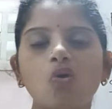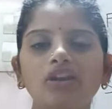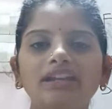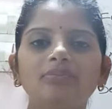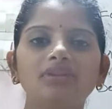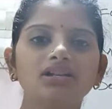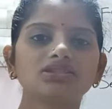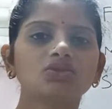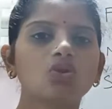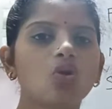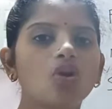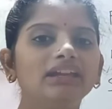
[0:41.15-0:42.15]

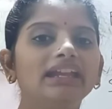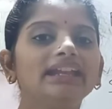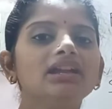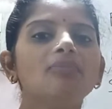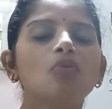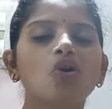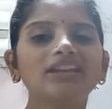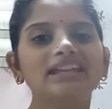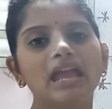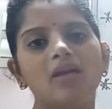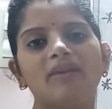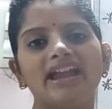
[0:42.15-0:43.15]
polymers called linear
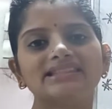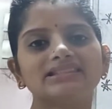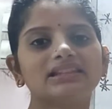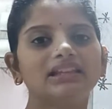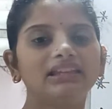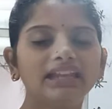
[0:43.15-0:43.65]
polyamides.